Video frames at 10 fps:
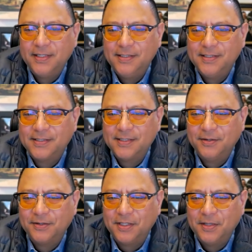He's
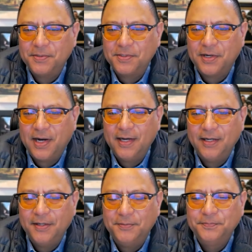here in Columbus,
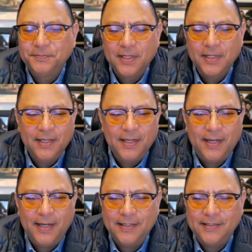Ohio.
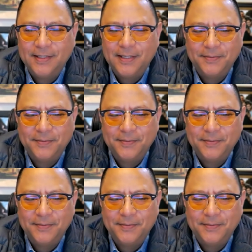And